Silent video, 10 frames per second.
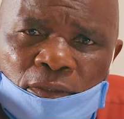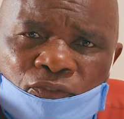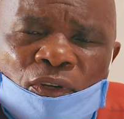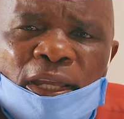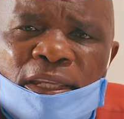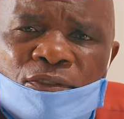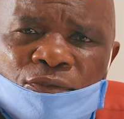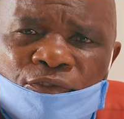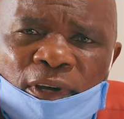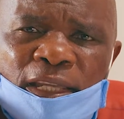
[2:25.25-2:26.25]
trying
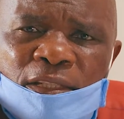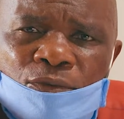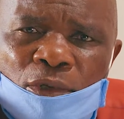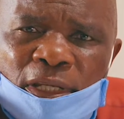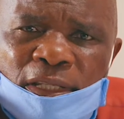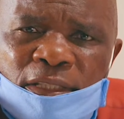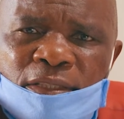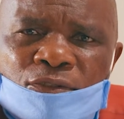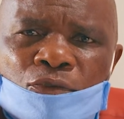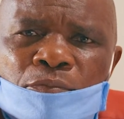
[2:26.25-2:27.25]
to find
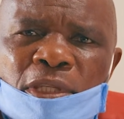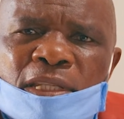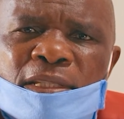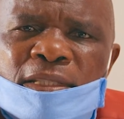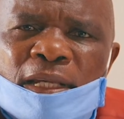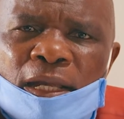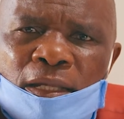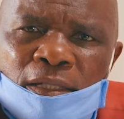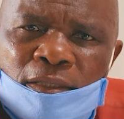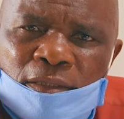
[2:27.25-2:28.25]
ways to minister
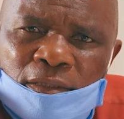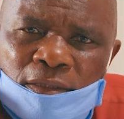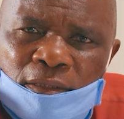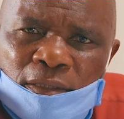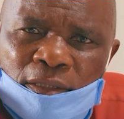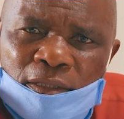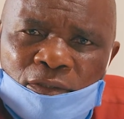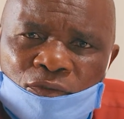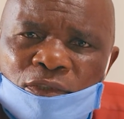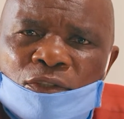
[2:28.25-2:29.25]

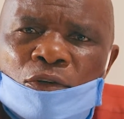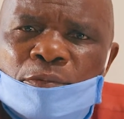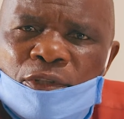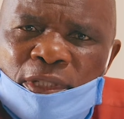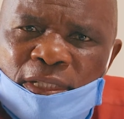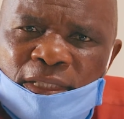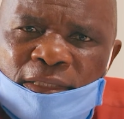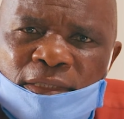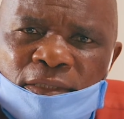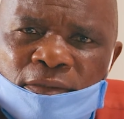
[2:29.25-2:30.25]
to the communities